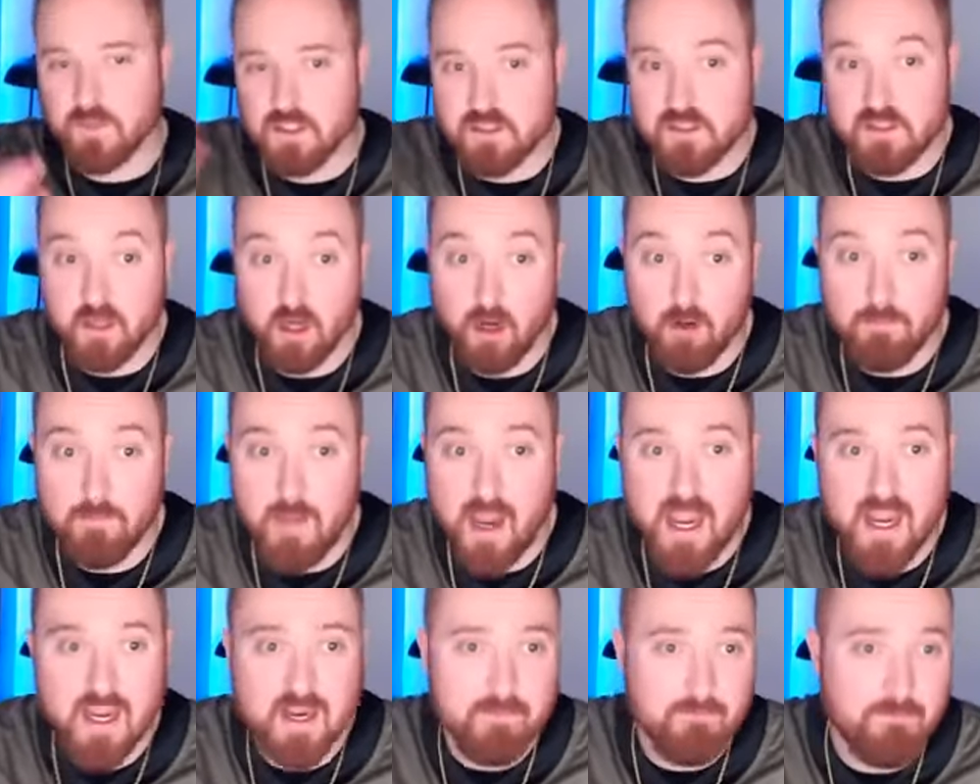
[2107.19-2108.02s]
So
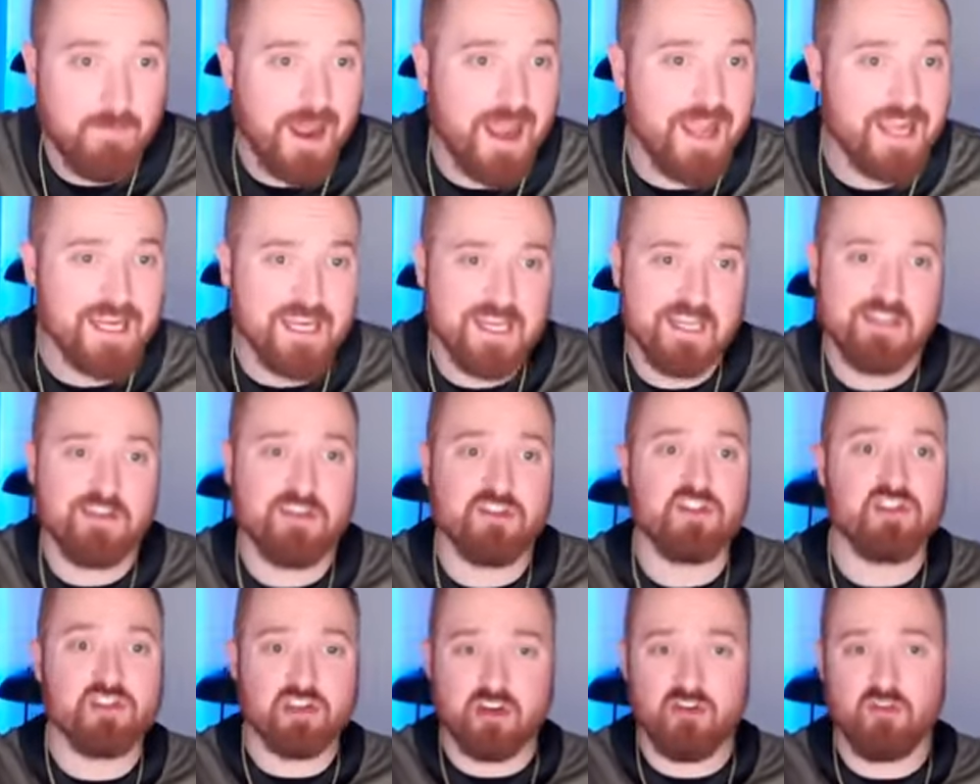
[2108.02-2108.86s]
my my in
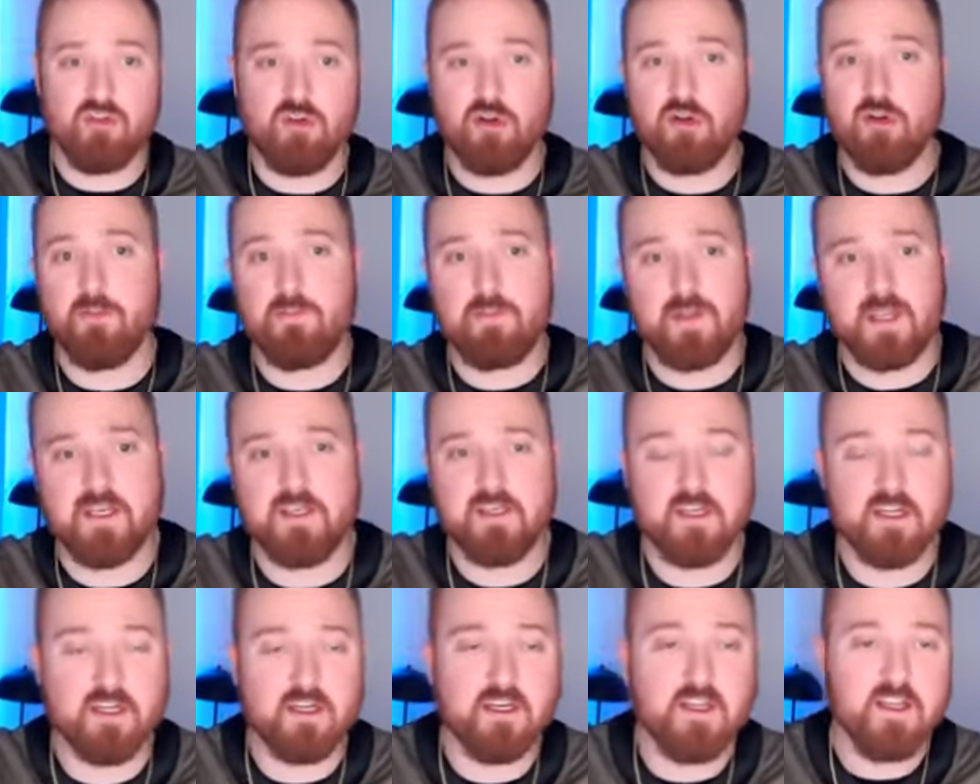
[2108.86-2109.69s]
general
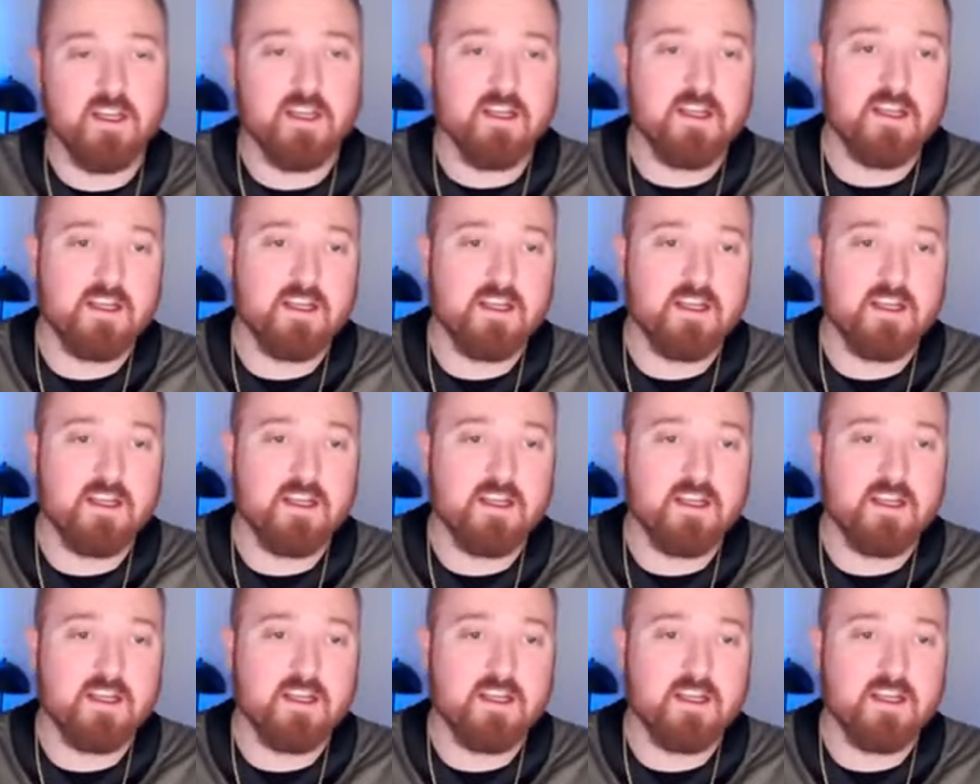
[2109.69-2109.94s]
opinion